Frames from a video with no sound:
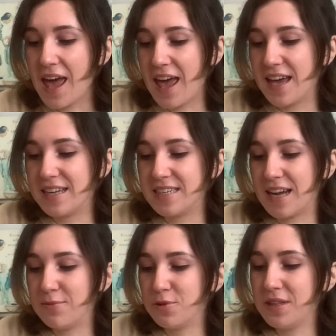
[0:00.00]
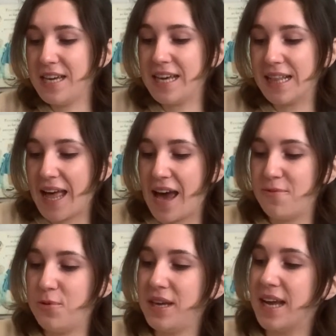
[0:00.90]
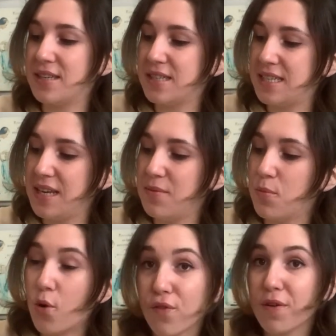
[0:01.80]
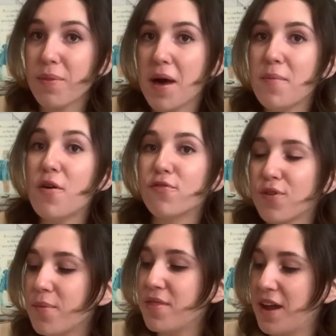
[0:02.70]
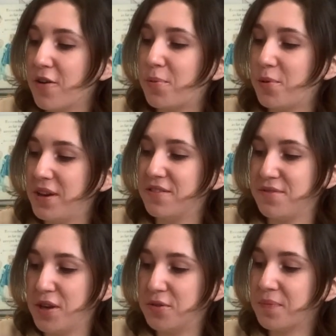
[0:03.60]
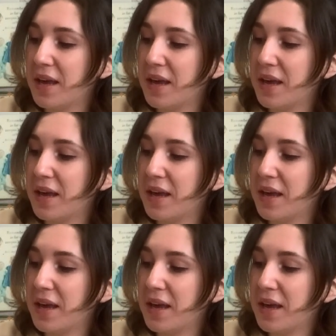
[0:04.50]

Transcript: and I'm really glad we get to see more from them from their point of view.